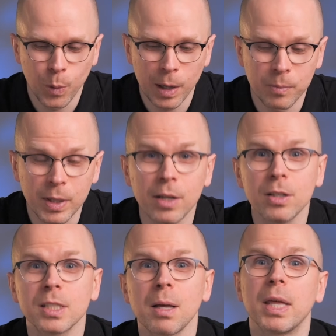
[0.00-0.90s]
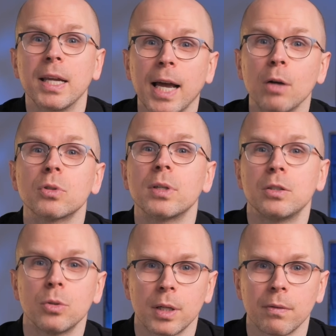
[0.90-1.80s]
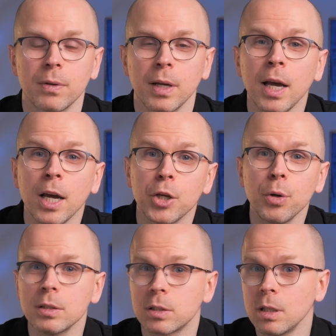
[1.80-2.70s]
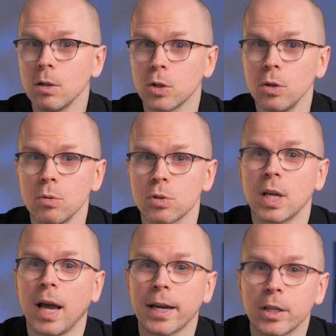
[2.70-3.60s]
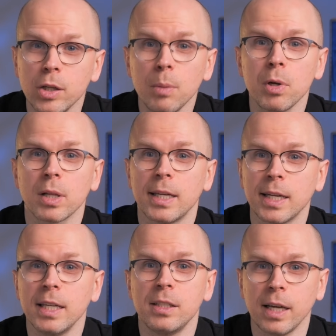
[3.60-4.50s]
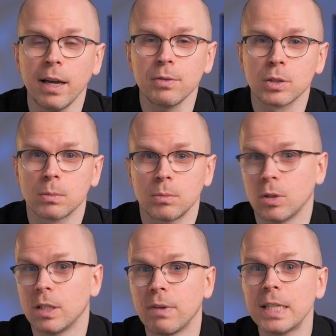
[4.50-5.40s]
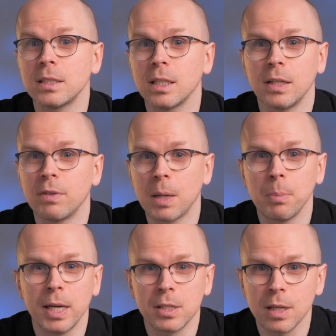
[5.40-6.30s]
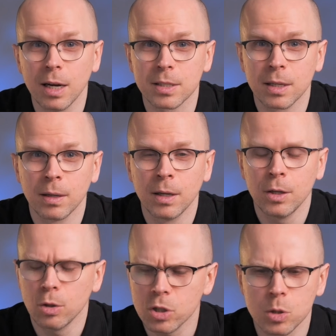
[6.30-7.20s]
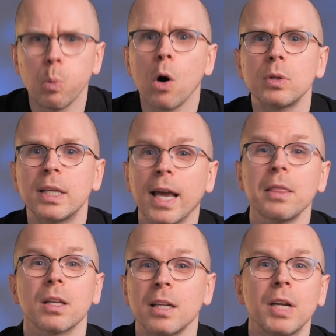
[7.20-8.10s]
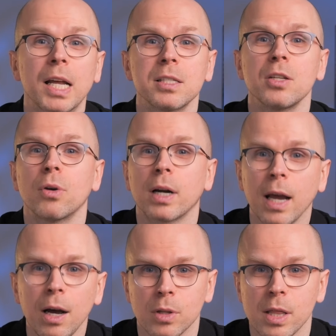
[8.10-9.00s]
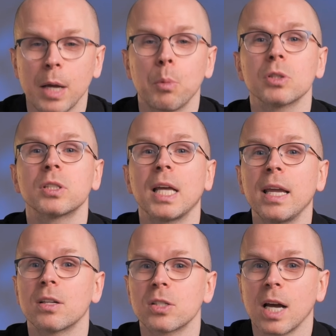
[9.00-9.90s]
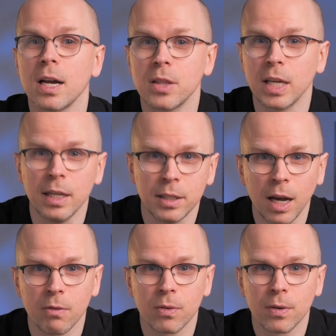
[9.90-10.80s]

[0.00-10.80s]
Well, here's something counterintuitive. You can still use accumulating ETFs to invest in dividend-paying stocks. You just won't get the dividends in your account. They will stay inside the ETF.